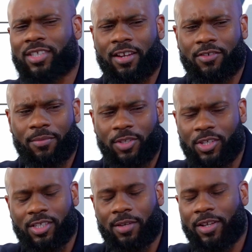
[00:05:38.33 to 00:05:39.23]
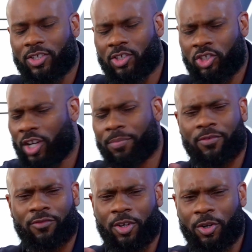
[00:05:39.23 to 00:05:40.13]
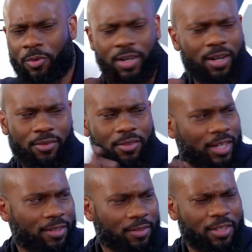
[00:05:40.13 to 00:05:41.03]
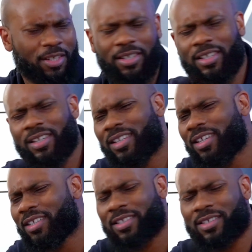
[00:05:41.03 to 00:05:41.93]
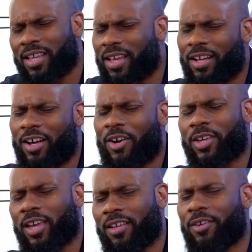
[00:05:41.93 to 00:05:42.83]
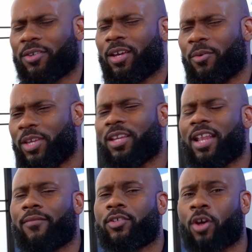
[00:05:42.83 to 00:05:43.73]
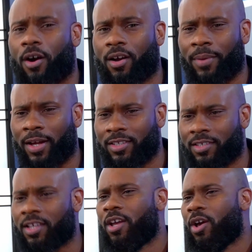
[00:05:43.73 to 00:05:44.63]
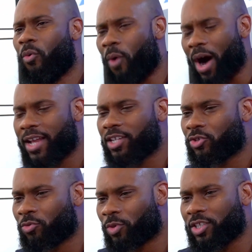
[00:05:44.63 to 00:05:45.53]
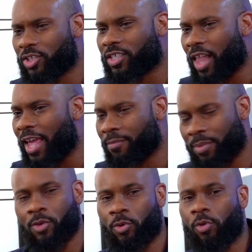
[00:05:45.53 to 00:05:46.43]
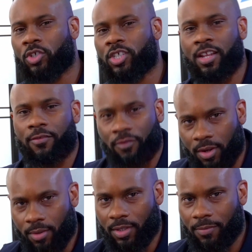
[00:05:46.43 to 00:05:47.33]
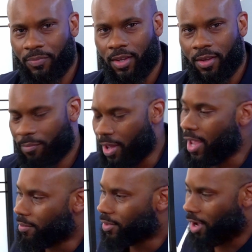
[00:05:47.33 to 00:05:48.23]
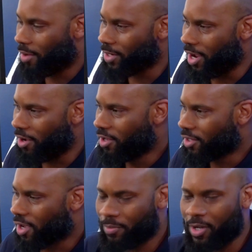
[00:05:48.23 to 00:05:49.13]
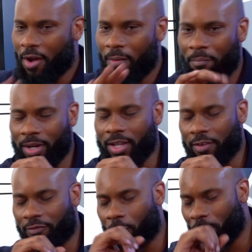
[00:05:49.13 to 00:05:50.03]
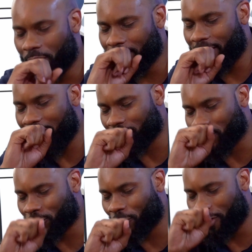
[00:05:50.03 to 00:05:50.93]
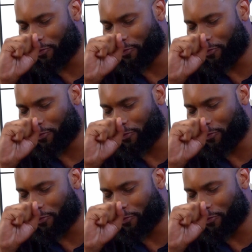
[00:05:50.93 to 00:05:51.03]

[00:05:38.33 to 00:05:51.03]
said, if somebody just jump in front or whatever, then it's just like, okay, we can have a talk about this. Why did you really just like be rude and just get in front of me? Babe, calm down. But if your woman has a short